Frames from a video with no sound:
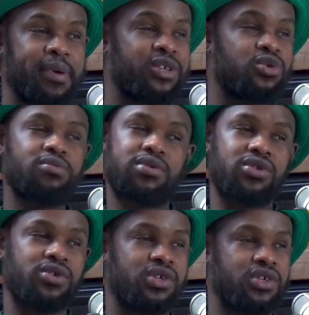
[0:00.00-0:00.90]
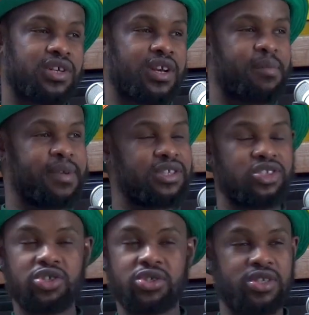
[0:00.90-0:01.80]
bedroom studio, you know what I mean?
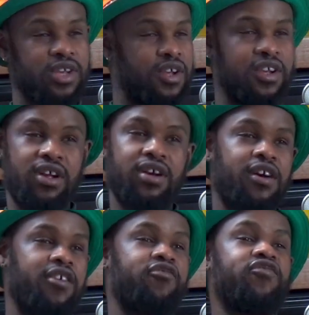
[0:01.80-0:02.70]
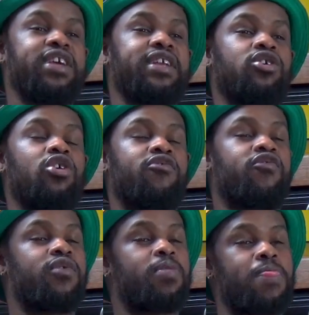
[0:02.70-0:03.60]
Just feeding
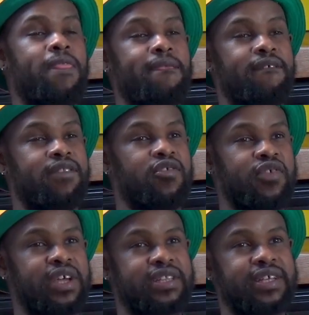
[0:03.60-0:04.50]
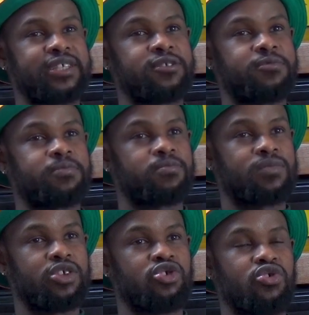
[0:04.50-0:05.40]
off the fact that
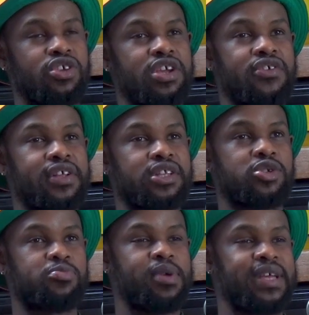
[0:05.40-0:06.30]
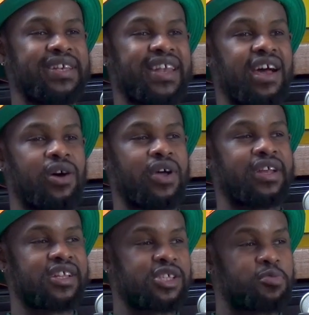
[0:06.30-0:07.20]
you're hearing this beat now
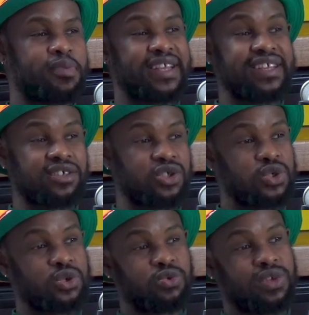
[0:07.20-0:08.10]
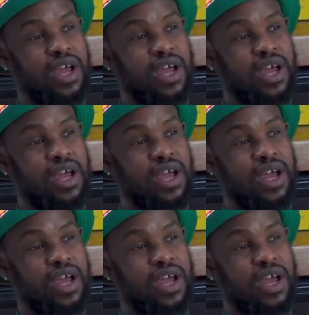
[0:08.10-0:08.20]
and it's speaking to you